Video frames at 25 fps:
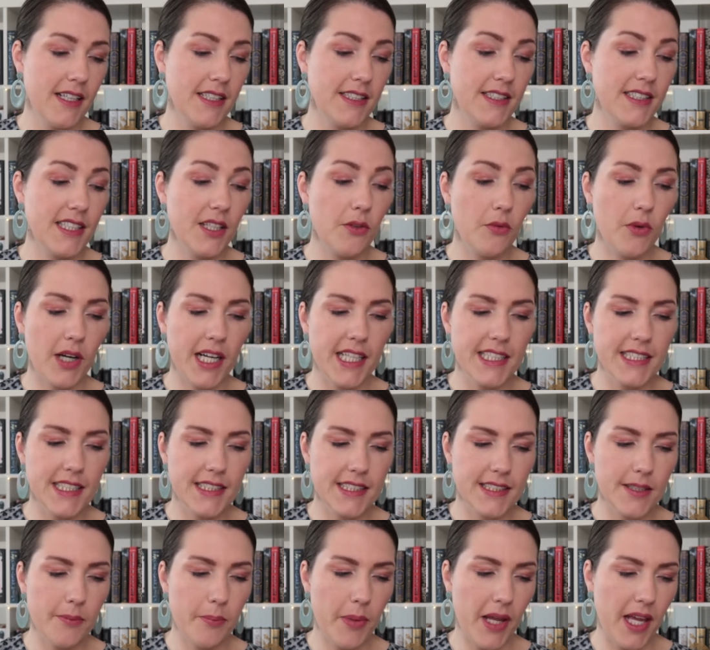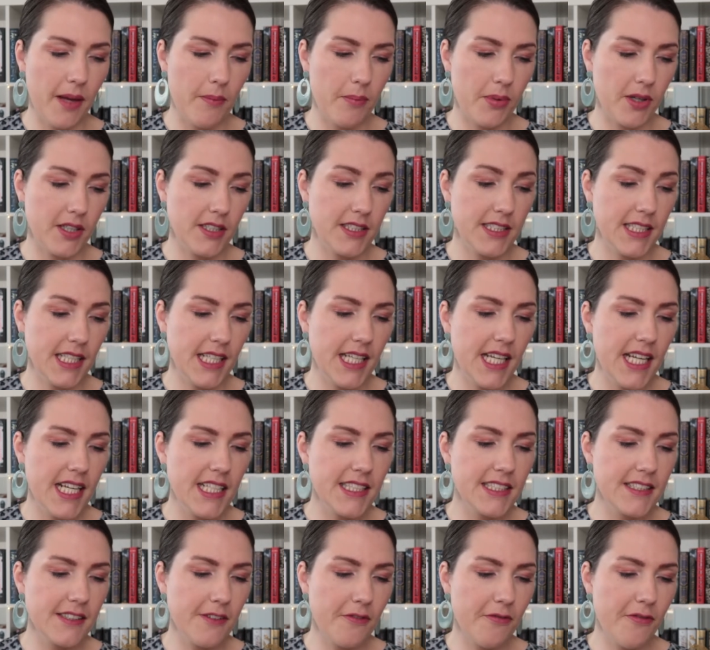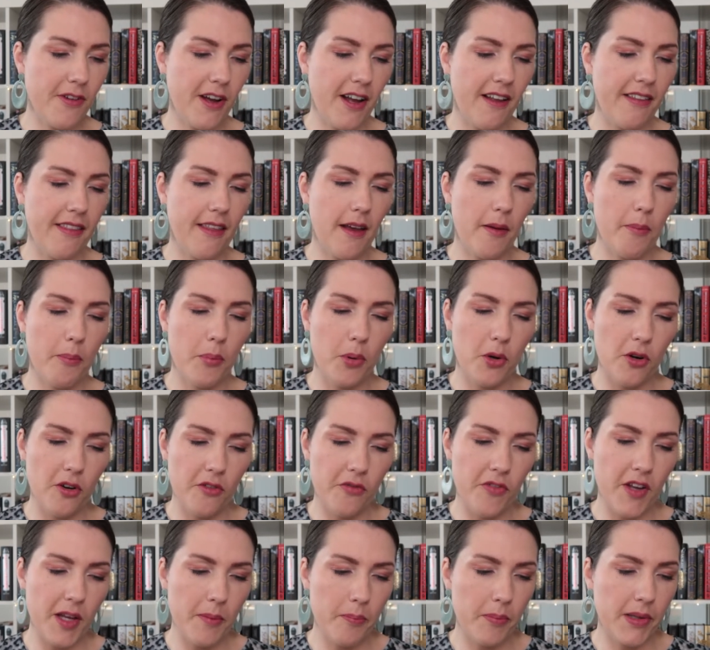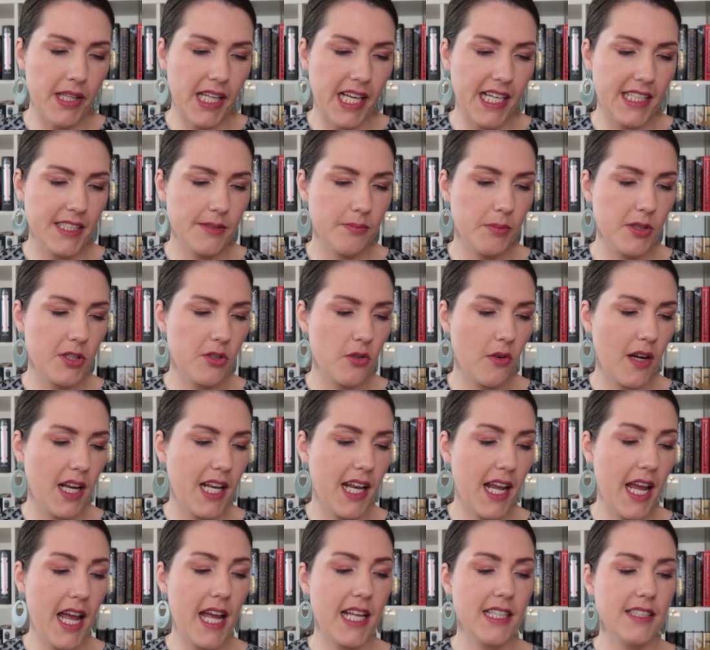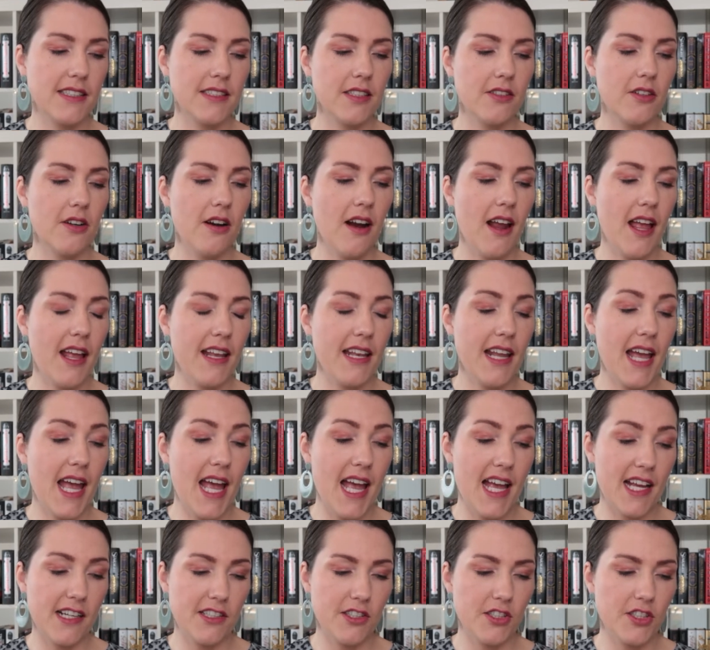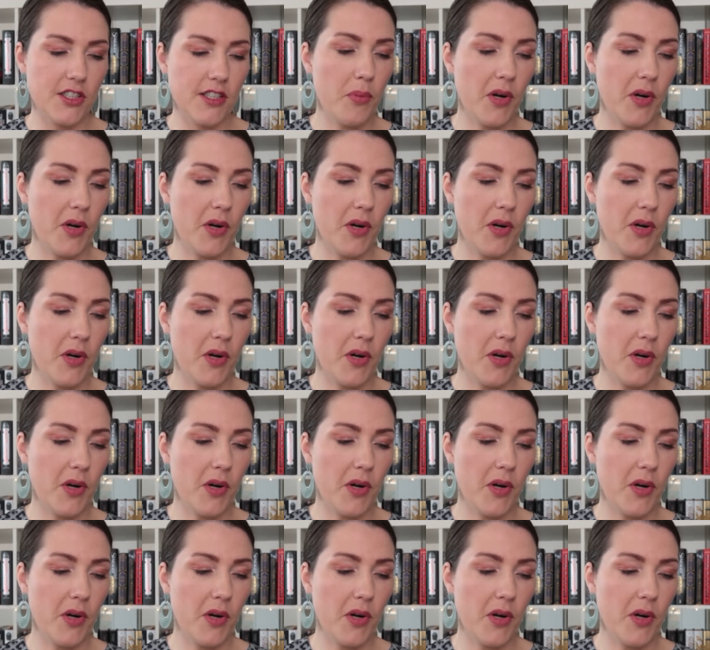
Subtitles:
She raises the paper. She needs to find that perfect place between answer and ash.